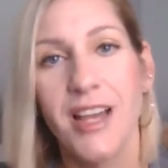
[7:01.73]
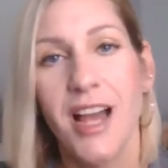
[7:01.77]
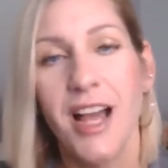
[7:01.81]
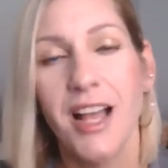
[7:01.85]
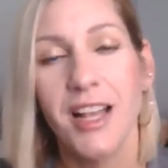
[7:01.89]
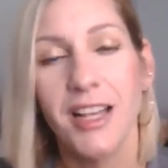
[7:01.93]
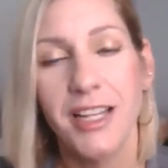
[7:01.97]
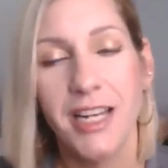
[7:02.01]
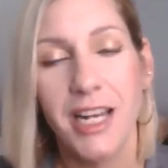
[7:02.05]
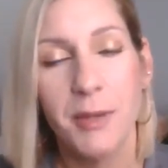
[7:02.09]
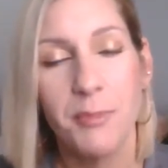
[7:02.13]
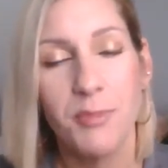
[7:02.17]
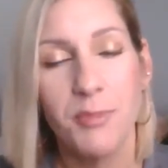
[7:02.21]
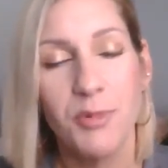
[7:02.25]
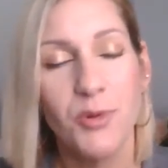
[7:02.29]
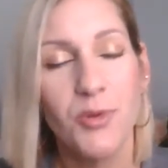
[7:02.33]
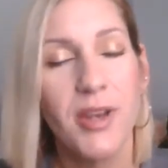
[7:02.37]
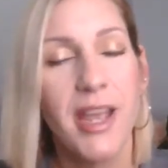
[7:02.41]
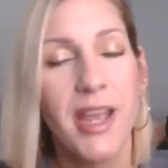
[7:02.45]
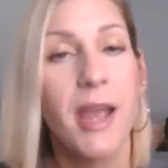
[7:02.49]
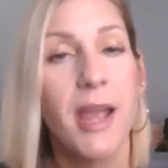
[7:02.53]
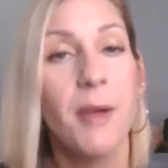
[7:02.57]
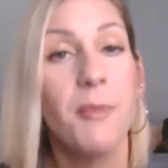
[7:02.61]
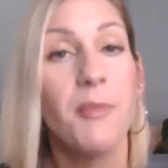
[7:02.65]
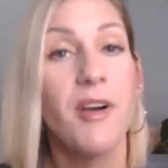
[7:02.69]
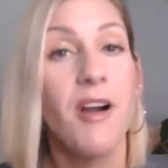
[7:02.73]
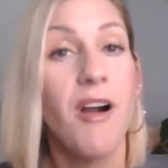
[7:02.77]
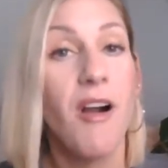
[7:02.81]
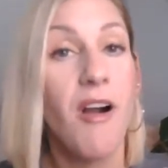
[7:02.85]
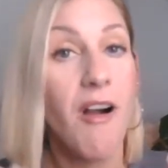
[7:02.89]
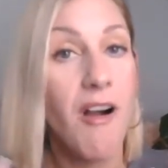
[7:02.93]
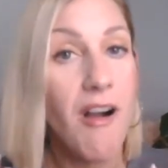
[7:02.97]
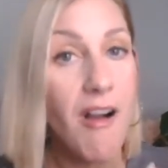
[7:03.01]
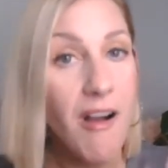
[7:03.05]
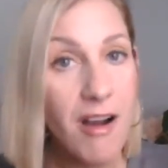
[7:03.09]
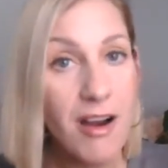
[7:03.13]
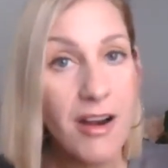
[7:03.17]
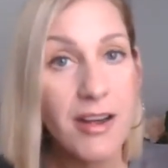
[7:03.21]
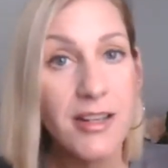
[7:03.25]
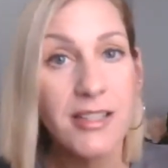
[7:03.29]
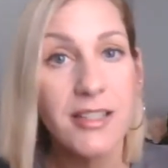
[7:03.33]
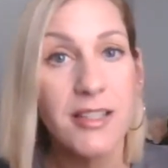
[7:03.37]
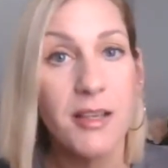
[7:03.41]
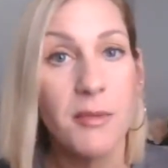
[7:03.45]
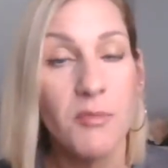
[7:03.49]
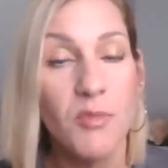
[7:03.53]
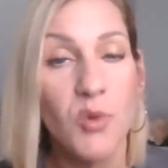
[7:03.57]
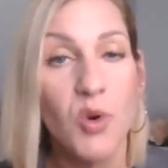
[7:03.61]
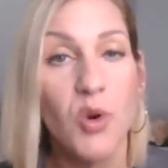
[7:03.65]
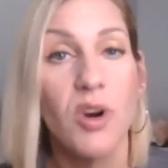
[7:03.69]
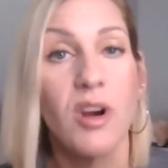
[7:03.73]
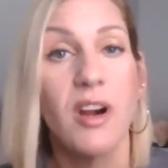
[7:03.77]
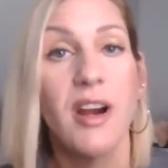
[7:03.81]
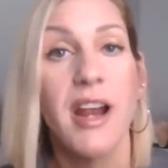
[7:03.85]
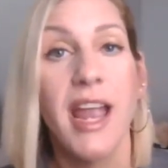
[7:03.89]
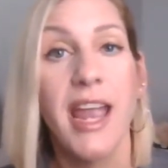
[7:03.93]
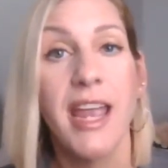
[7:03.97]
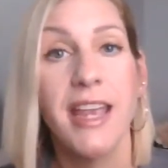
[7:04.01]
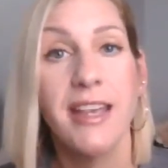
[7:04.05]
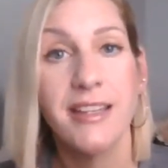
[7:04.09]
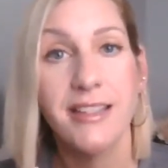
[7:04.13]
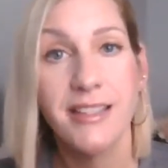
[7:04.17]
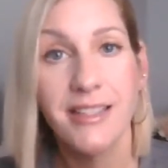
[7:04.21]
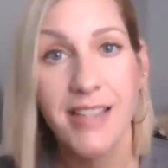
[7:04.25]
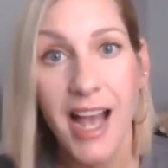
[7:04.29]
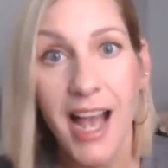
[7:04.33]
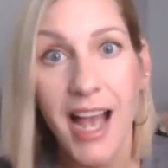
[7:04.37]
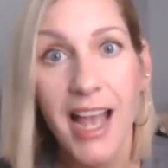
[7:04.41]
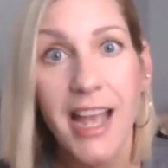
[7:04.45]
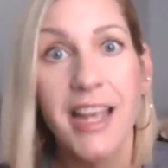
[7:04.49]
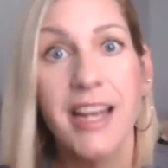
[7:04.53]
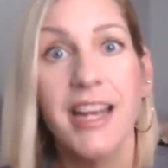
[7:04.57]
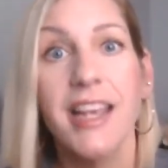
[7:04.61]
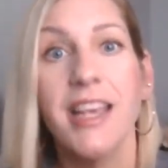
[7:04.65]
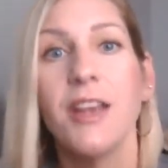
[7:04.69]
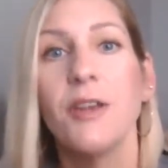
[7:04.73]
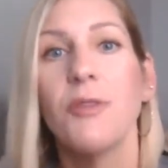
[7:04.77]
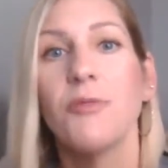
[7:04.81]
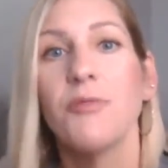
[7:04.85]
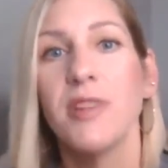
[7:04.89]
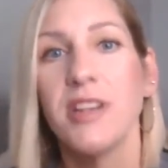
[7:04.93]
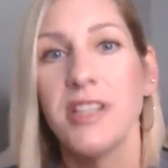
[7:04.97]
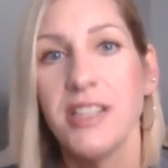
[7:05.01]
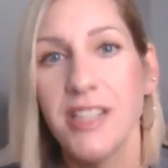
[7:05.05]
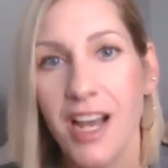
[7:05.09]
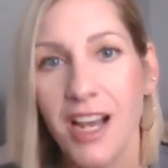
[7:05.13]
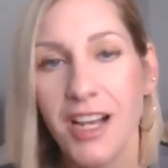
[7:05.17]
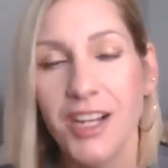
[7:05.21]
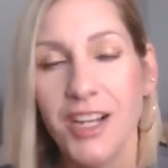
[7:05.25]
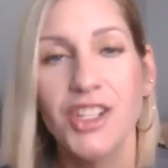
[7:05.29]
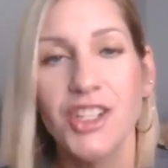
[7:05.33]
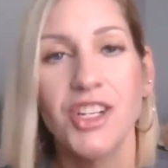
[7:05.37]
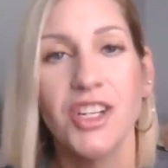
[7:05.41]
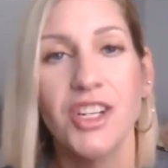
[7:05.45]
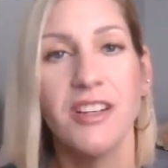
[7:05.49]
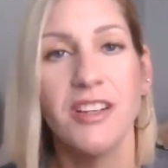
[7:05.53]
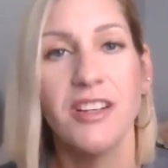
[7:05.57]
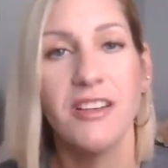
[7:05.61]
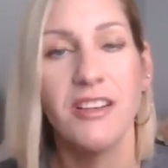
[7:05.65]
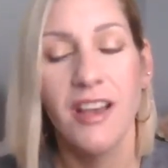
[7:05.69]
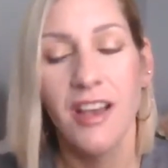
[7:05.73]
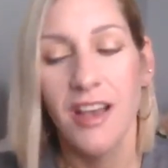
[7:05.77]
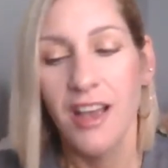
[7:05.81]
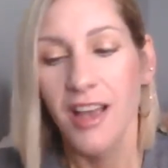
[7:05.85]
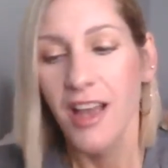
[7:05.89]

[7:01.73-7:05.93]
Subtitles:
Holiday Boot Camp are some more anxiety reduction